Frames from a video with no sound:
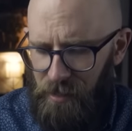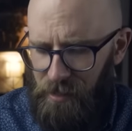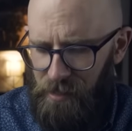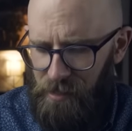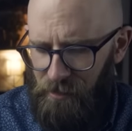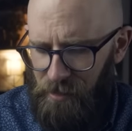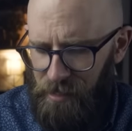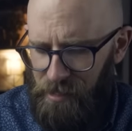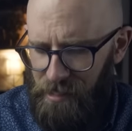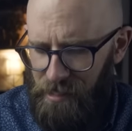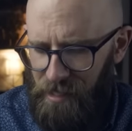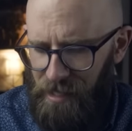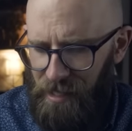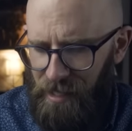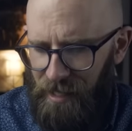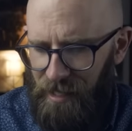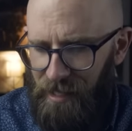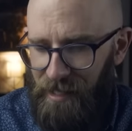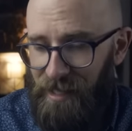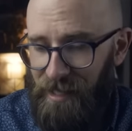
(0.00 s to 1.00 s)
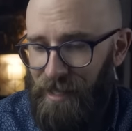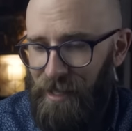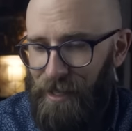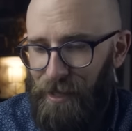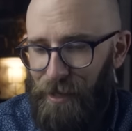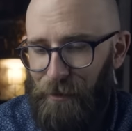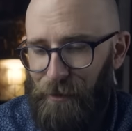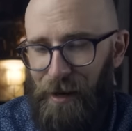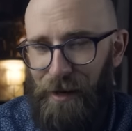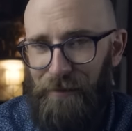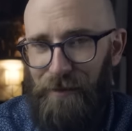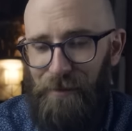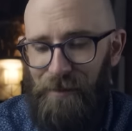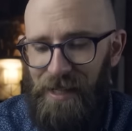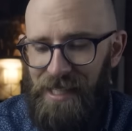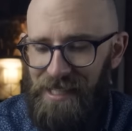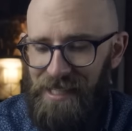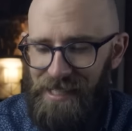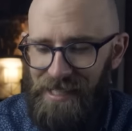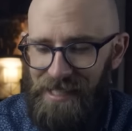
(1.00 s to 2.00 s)
So I see here, we have them
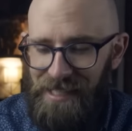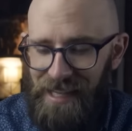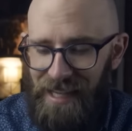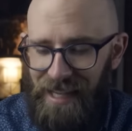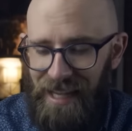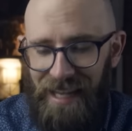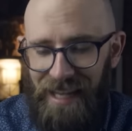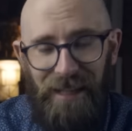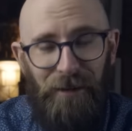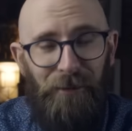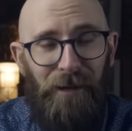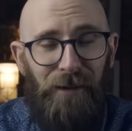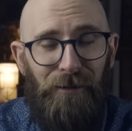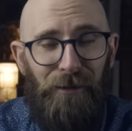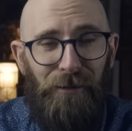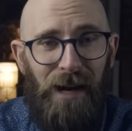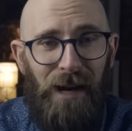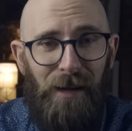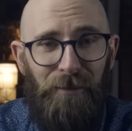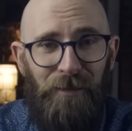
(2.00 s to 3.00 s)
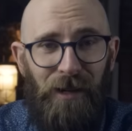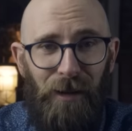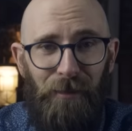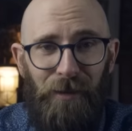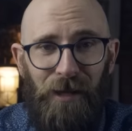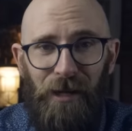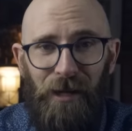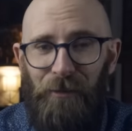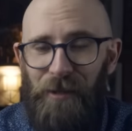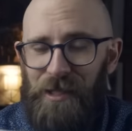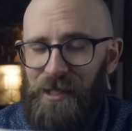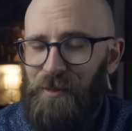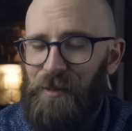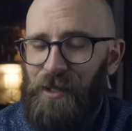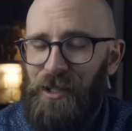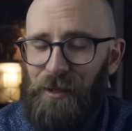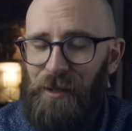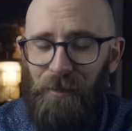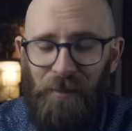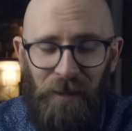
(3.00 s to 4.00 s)
listed, and then we have a wrap-up, which
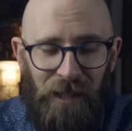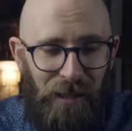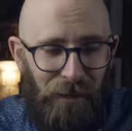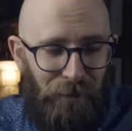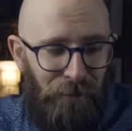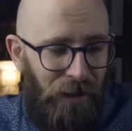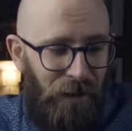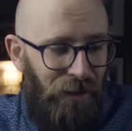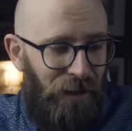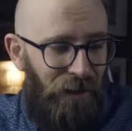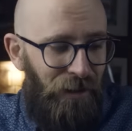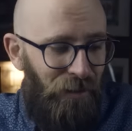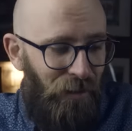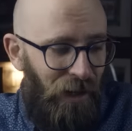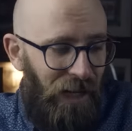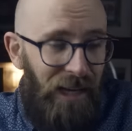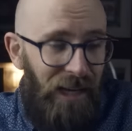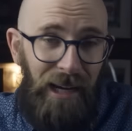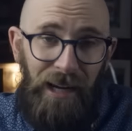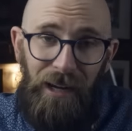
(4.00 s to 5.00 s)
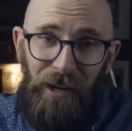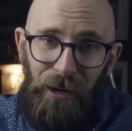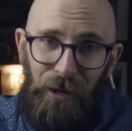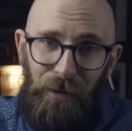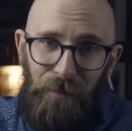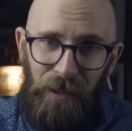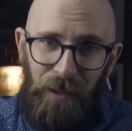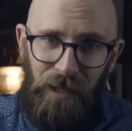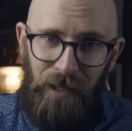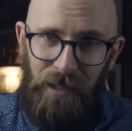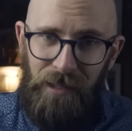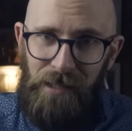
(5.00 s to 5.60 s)
will be a very good way, I hope,